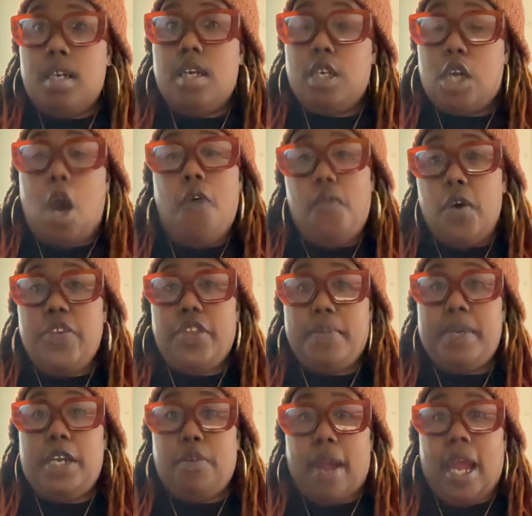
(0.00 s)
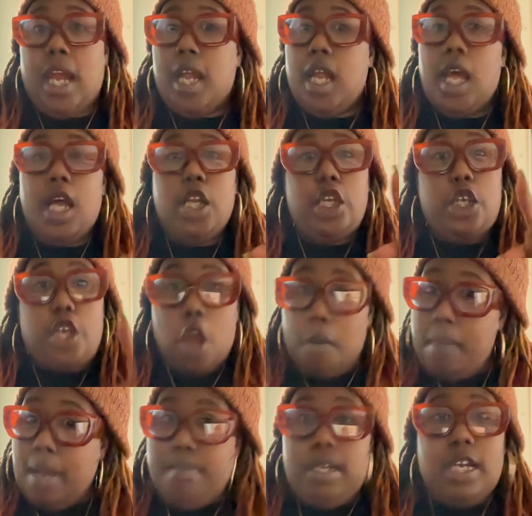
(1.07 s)
Go forth and be great.
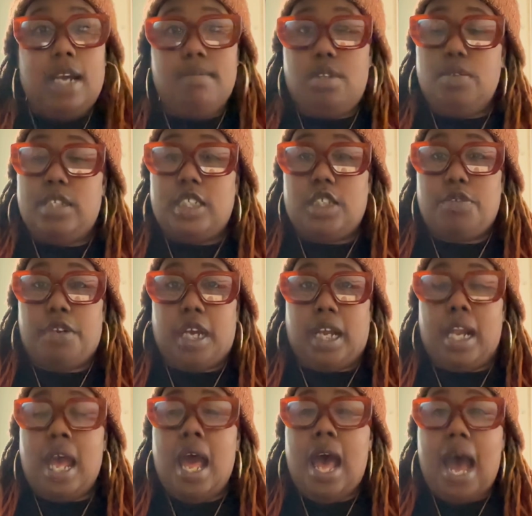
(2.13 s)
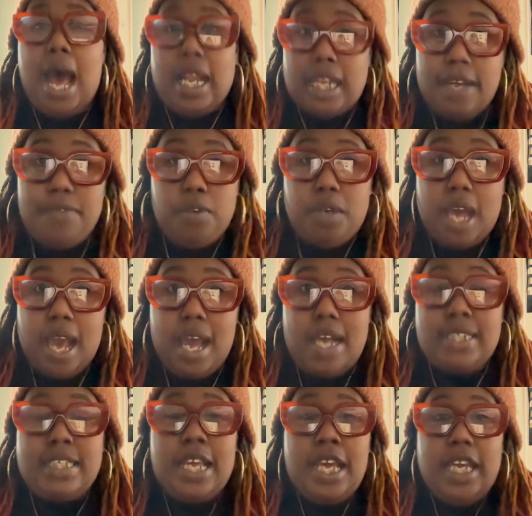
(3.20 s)
Don't make me come through the screen. I love you
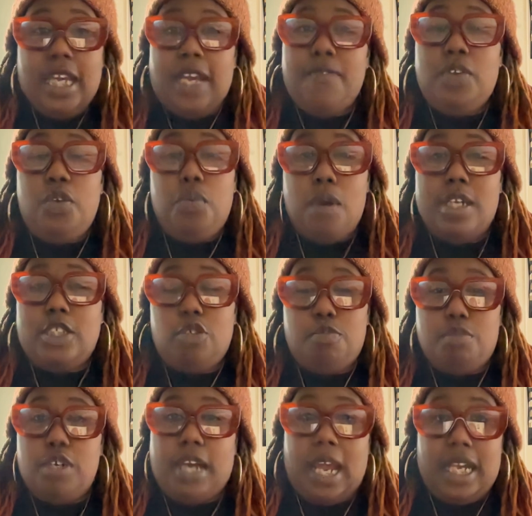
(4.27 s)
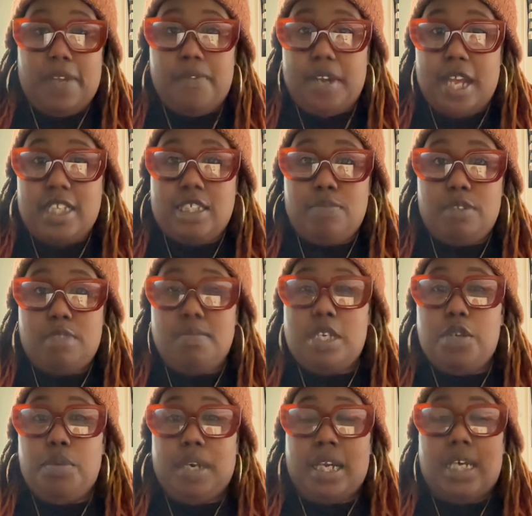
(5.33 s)
guys. If you want to book a divination with me,
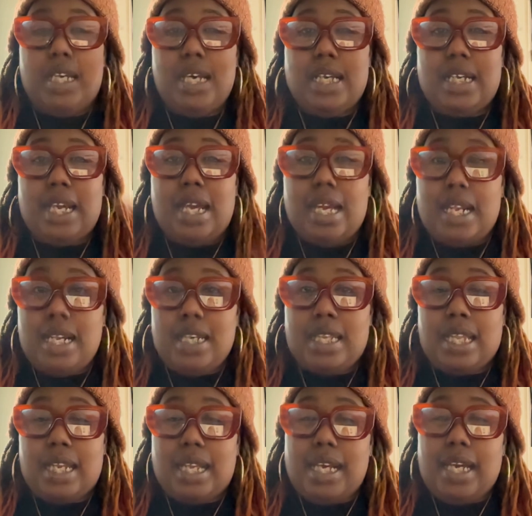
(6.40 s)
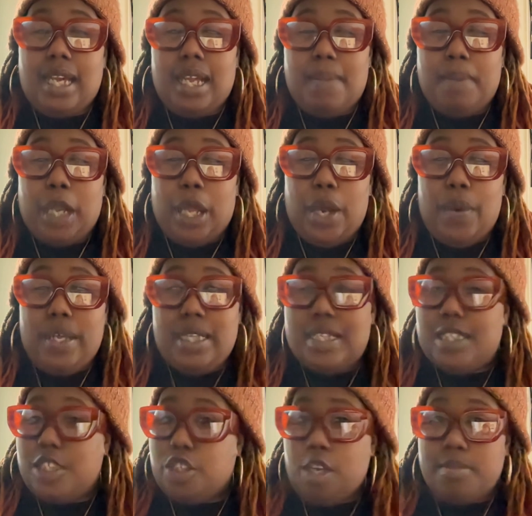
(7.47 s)
you can click the link below in the
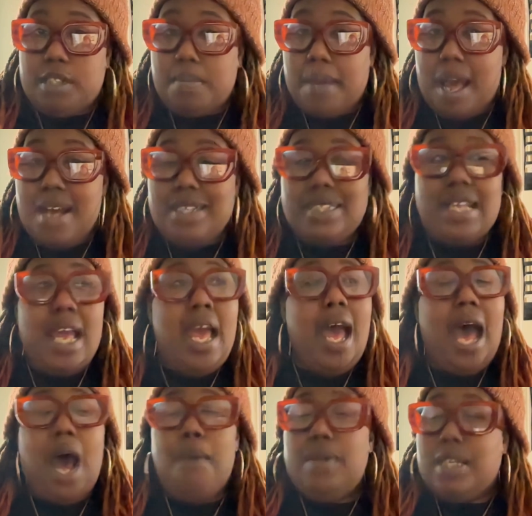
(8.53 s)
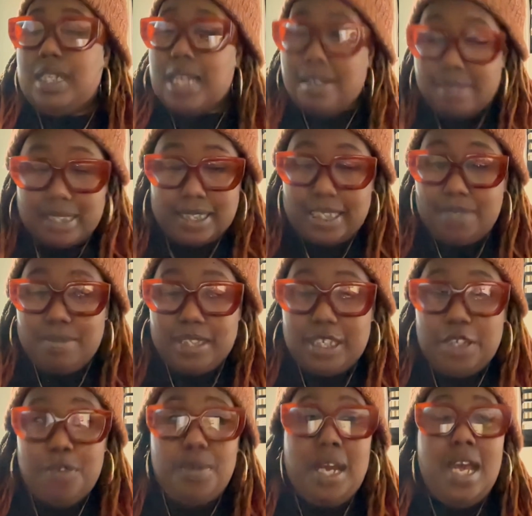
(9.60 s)
description box. I would love to sit with
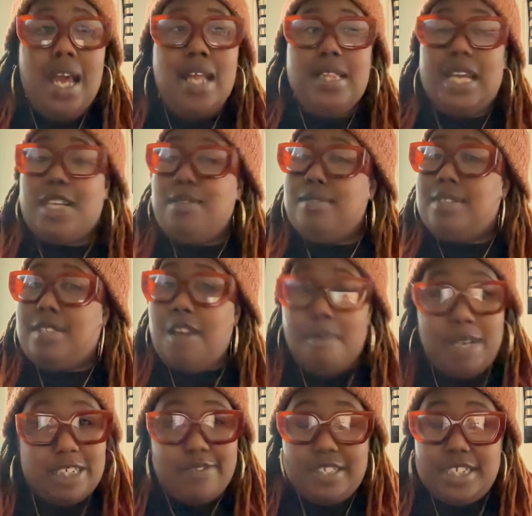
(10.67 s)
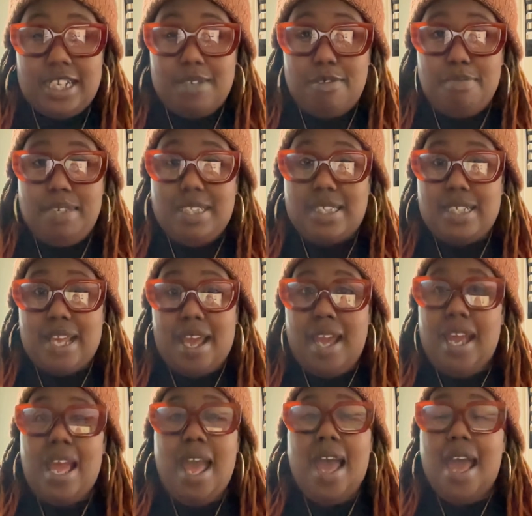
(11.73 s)
you. Thank you so much for chilling with me
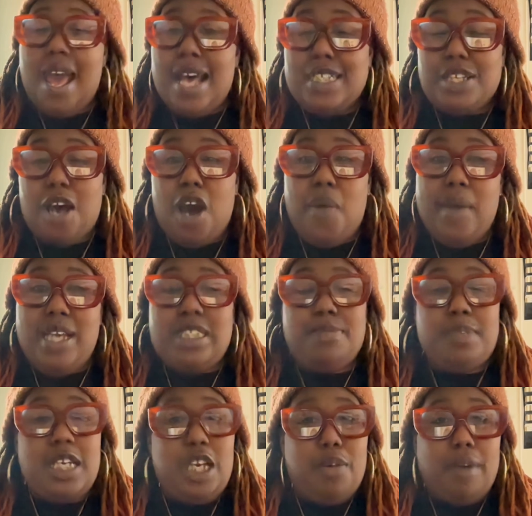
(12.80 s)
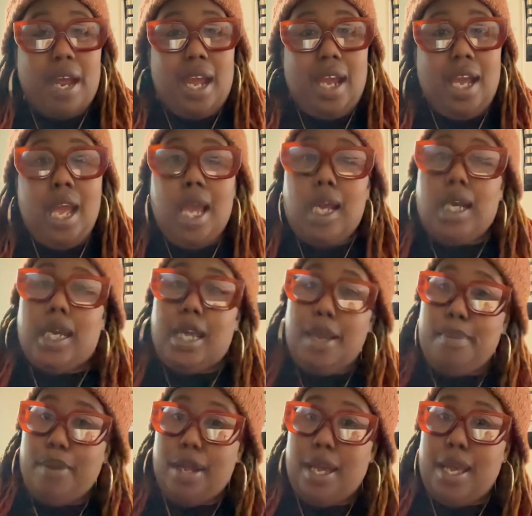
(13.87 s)
today. As always, be great,
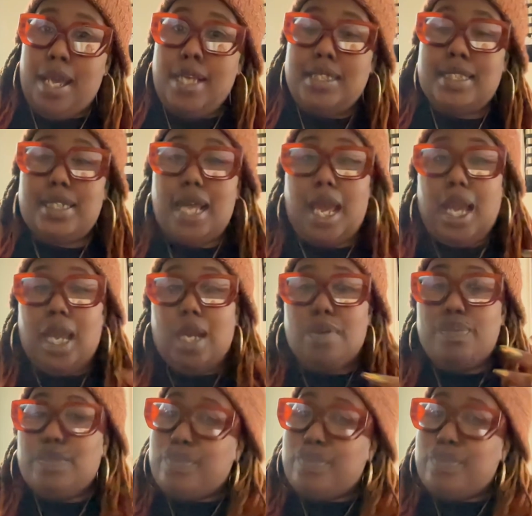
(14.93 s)
get bread, stay